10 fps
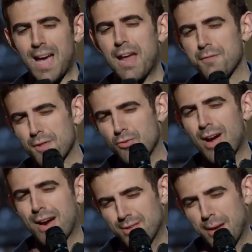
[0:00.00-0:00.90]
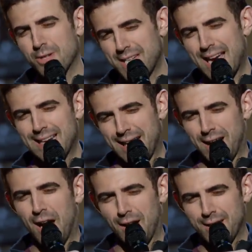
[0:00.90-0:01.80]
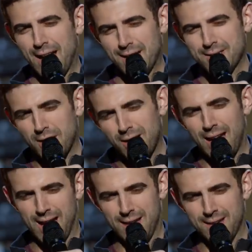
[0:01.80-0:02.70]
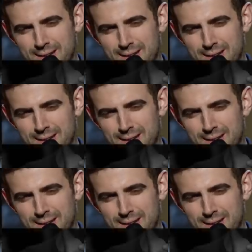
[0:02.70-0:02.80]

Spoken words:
And for the record, they were taken out of context, okay?